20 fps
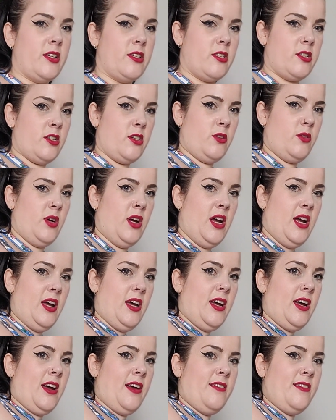So
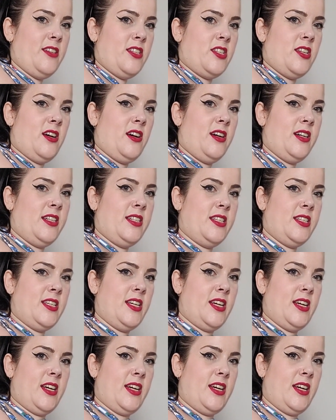at the sides
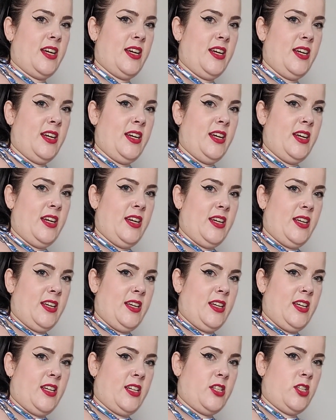here,
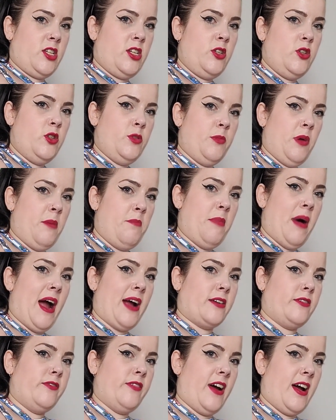excuse my back
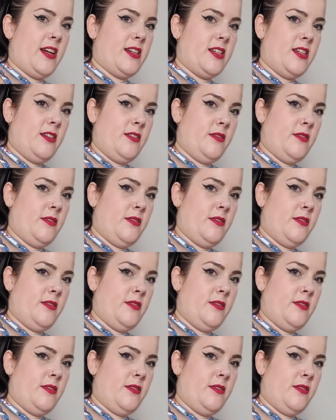fat.